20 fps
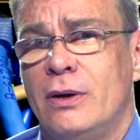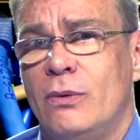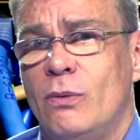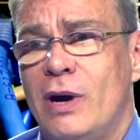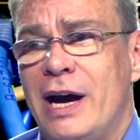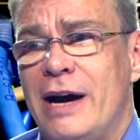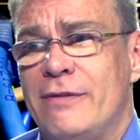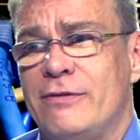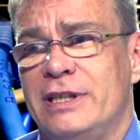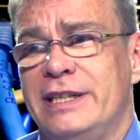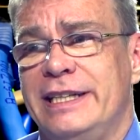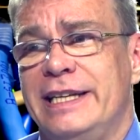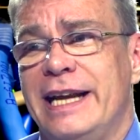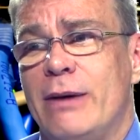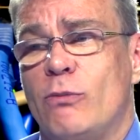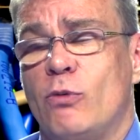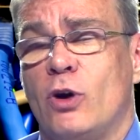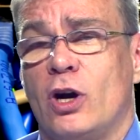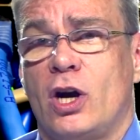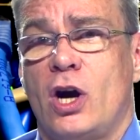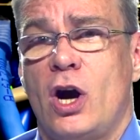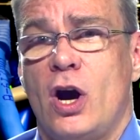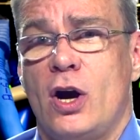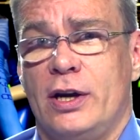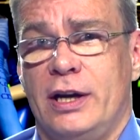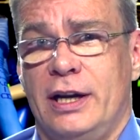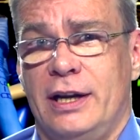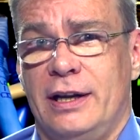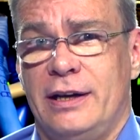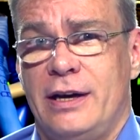will have a network
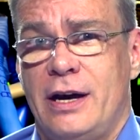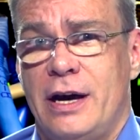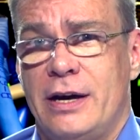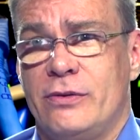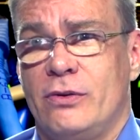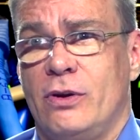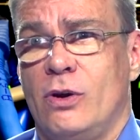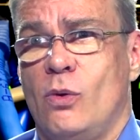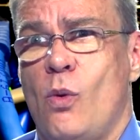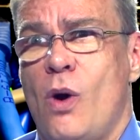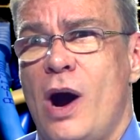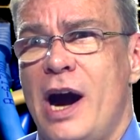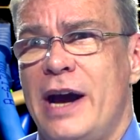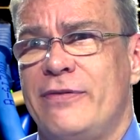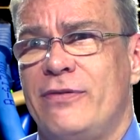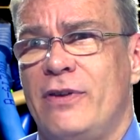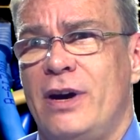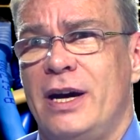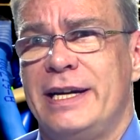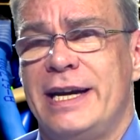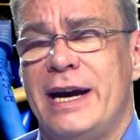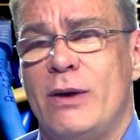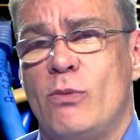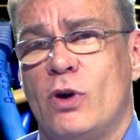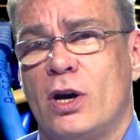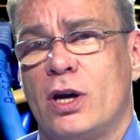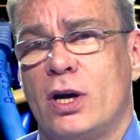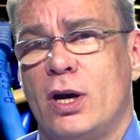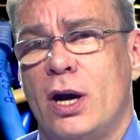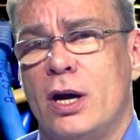card in it, either a Wi-Fi
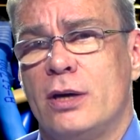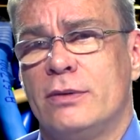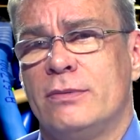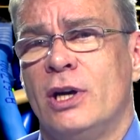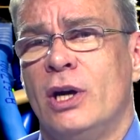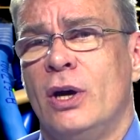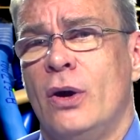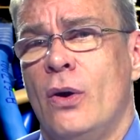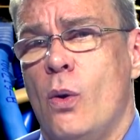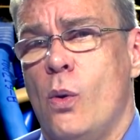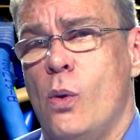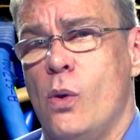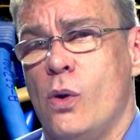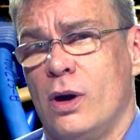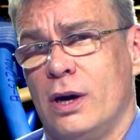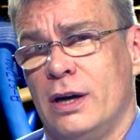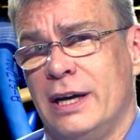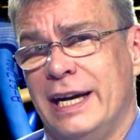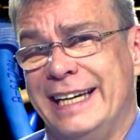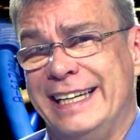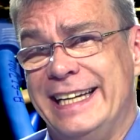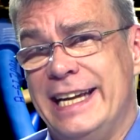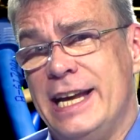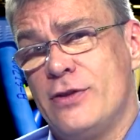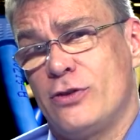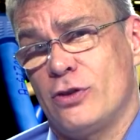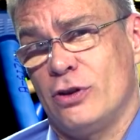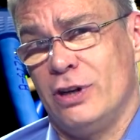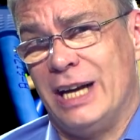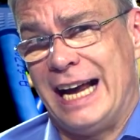network card or an
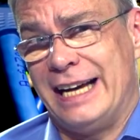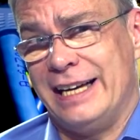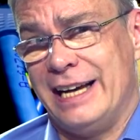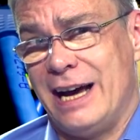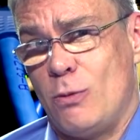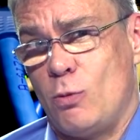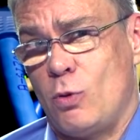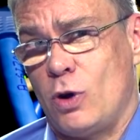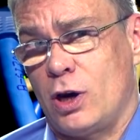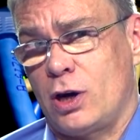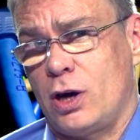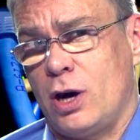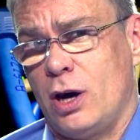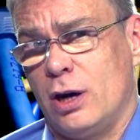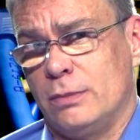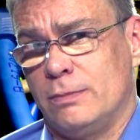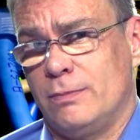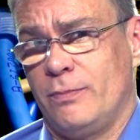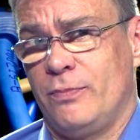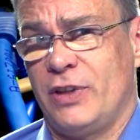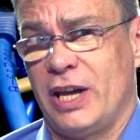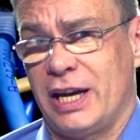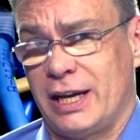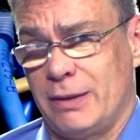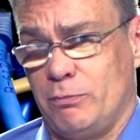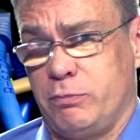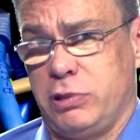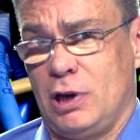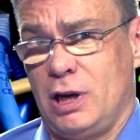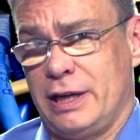Ethernet network card. They
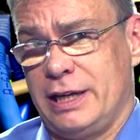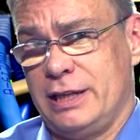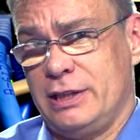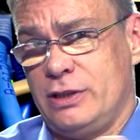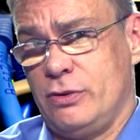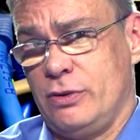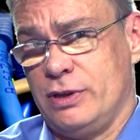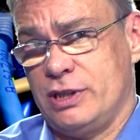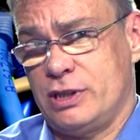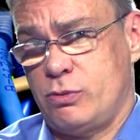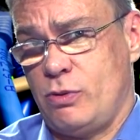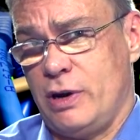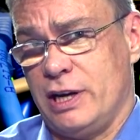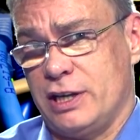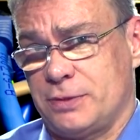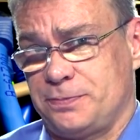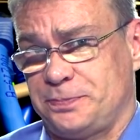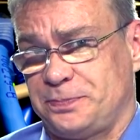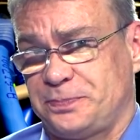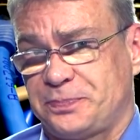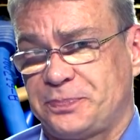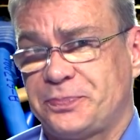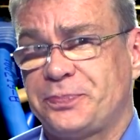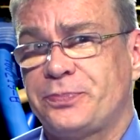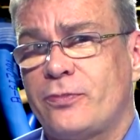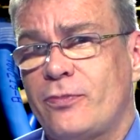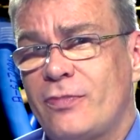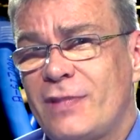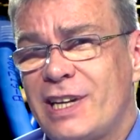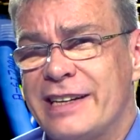can plug into a switch.
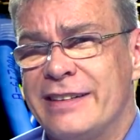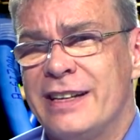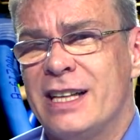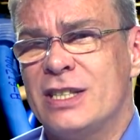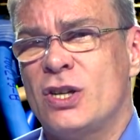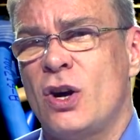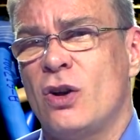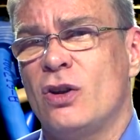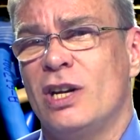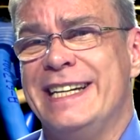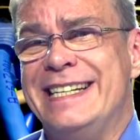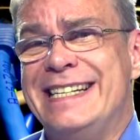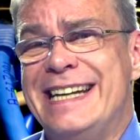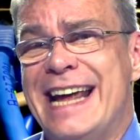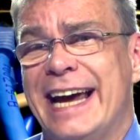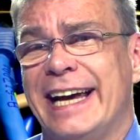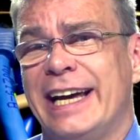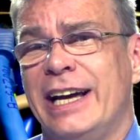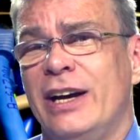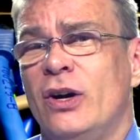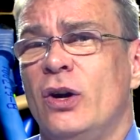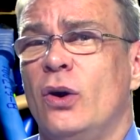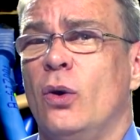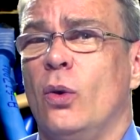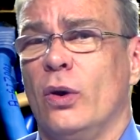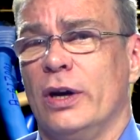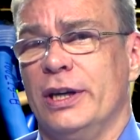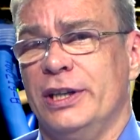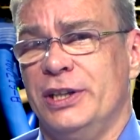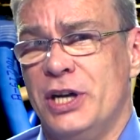That's called a NIC
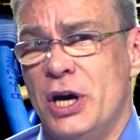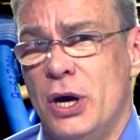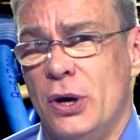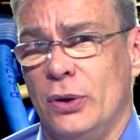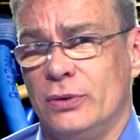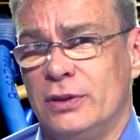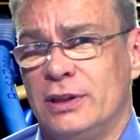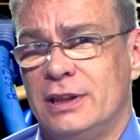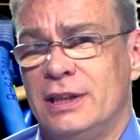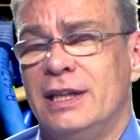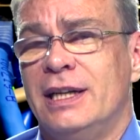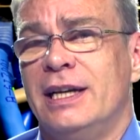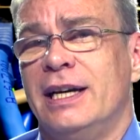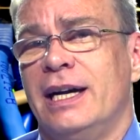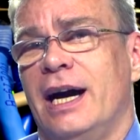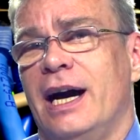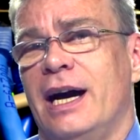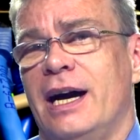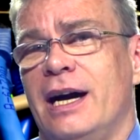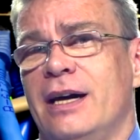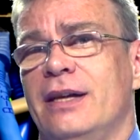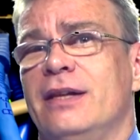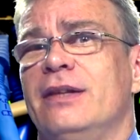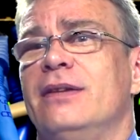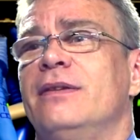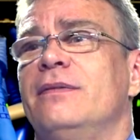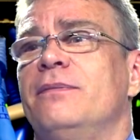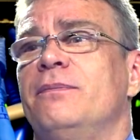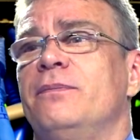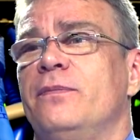or a node. Uh,
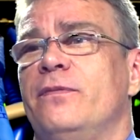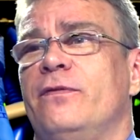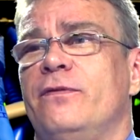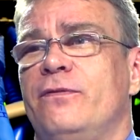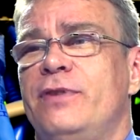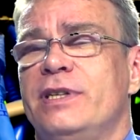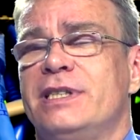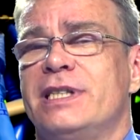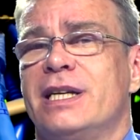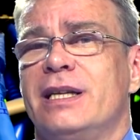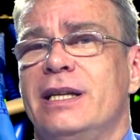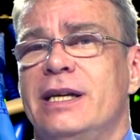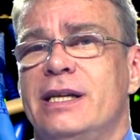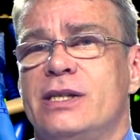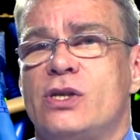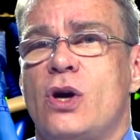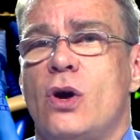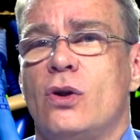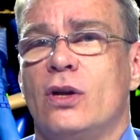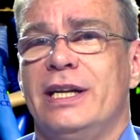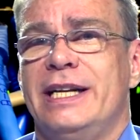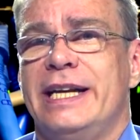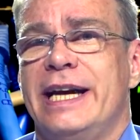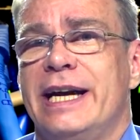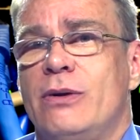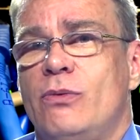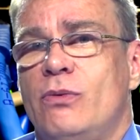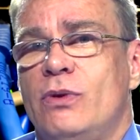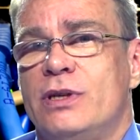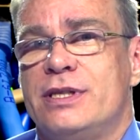physically, it's called a
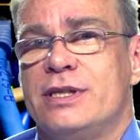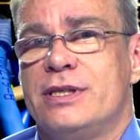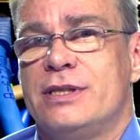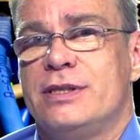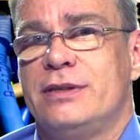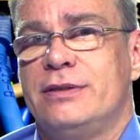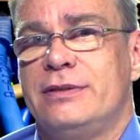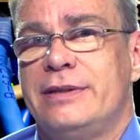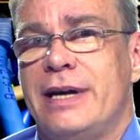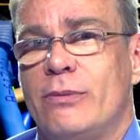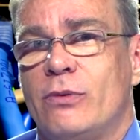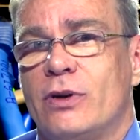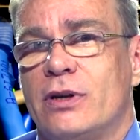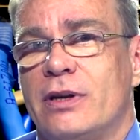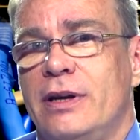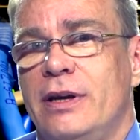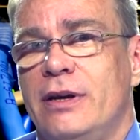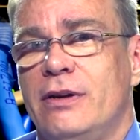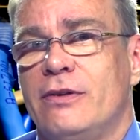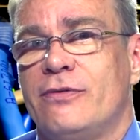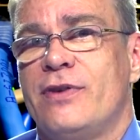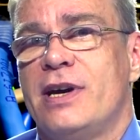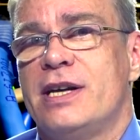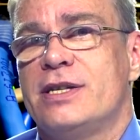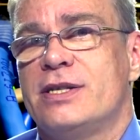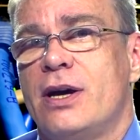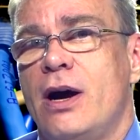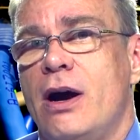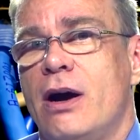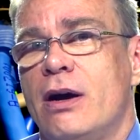NIC, which is Network
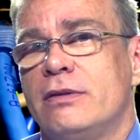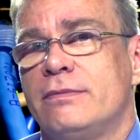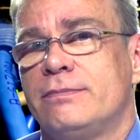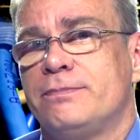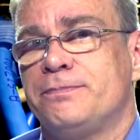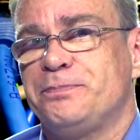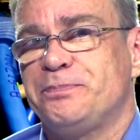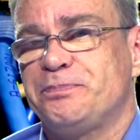Interface Card.